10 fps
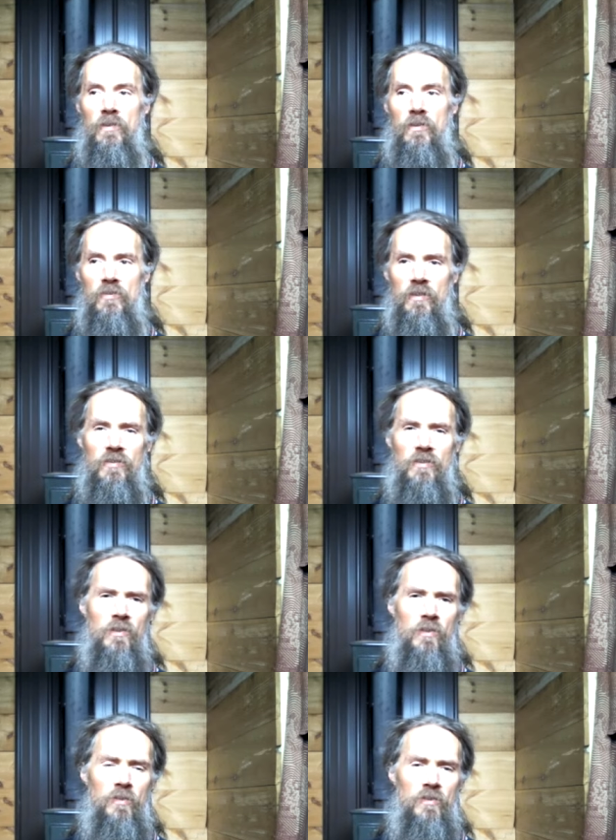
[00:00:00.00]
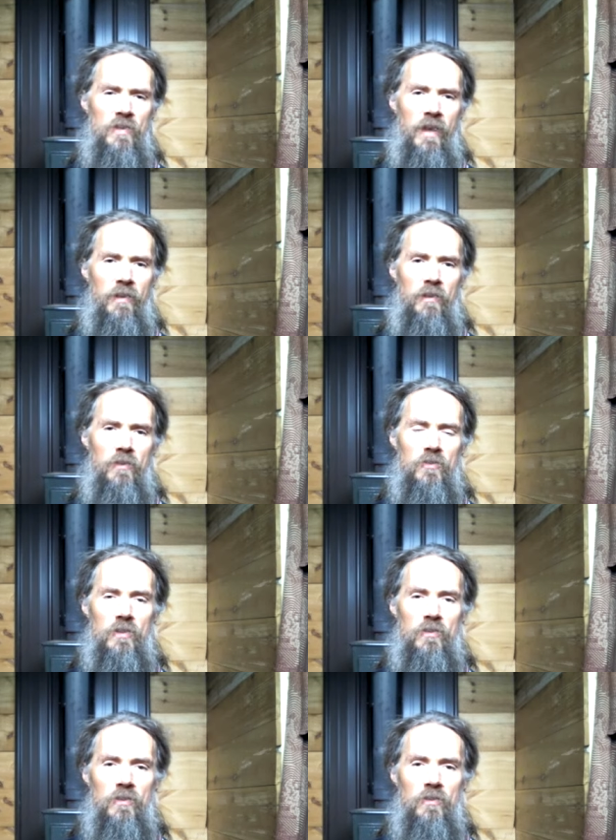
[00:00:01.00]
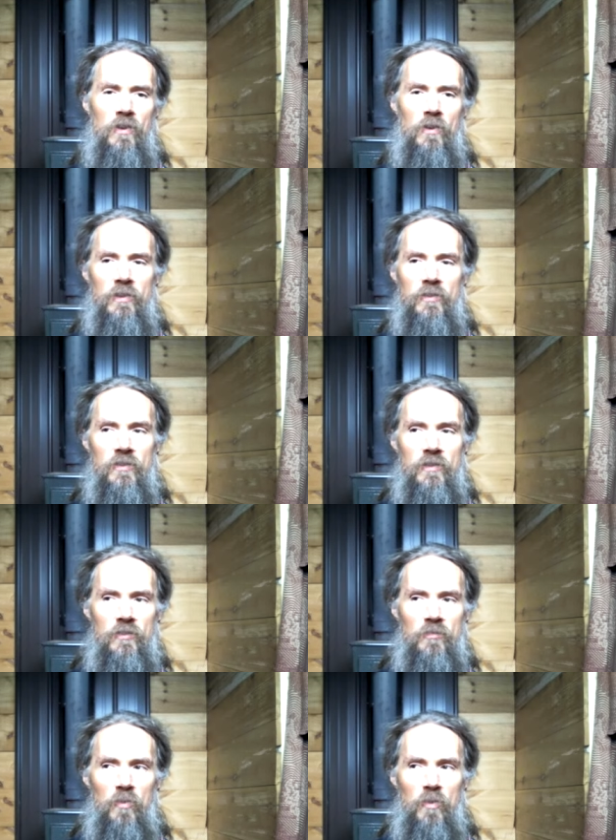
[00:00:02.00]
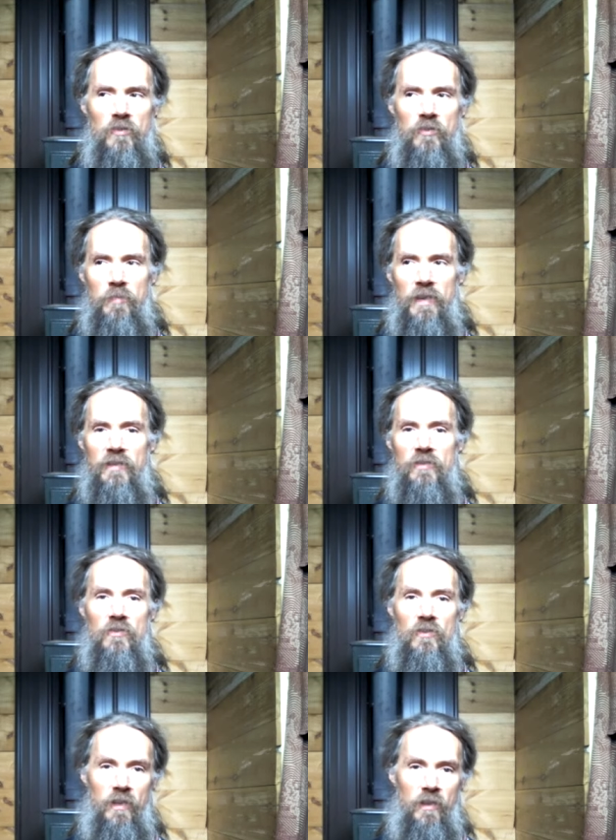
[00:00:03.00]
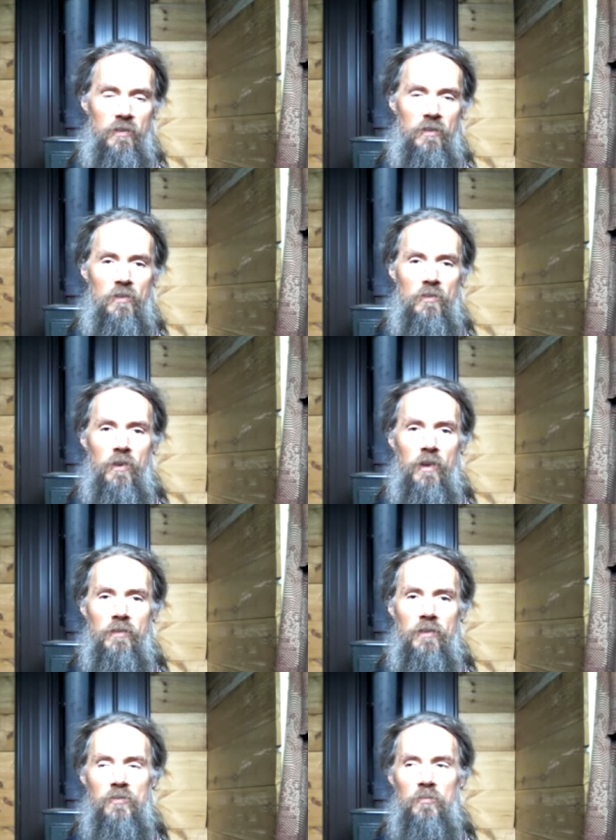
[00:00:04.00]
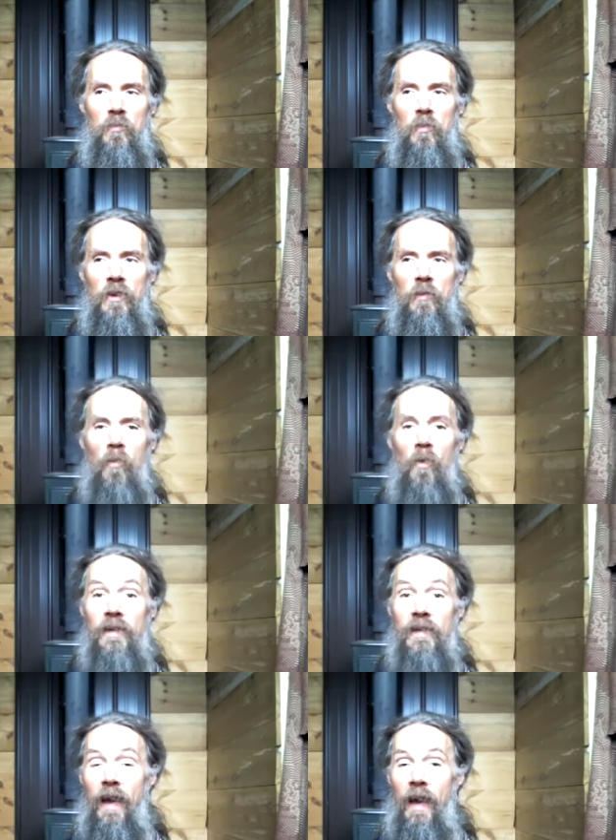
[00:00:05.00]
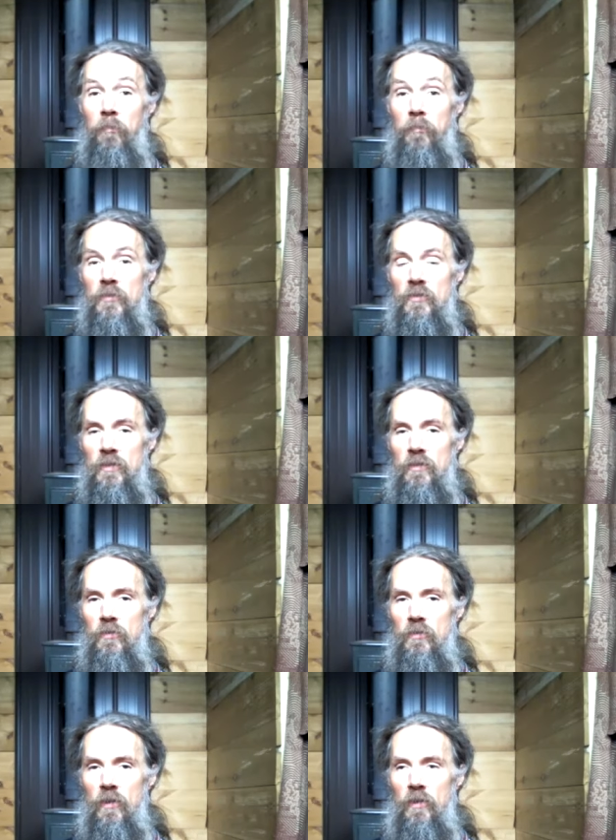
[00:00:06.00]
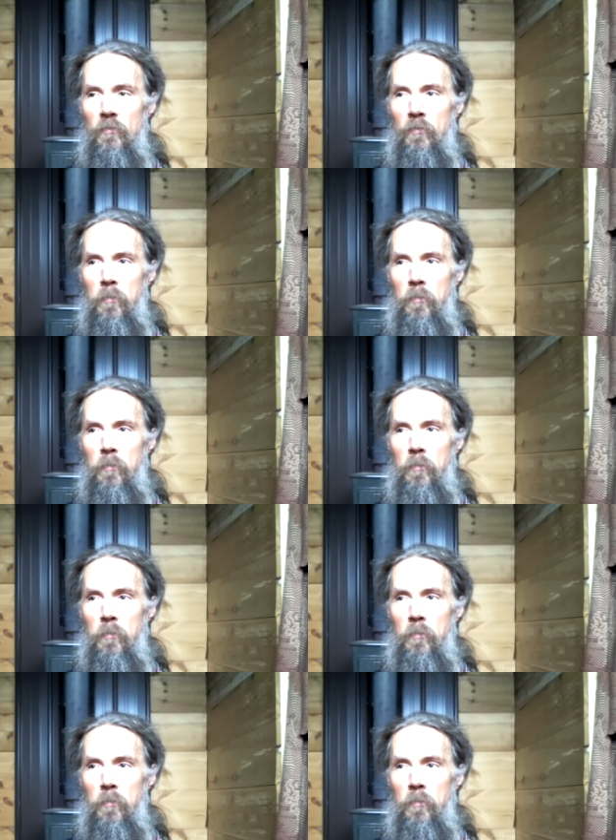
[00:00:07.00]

you start to notice that you start to notice there's more space there than you thought there's there are more gaps than you thought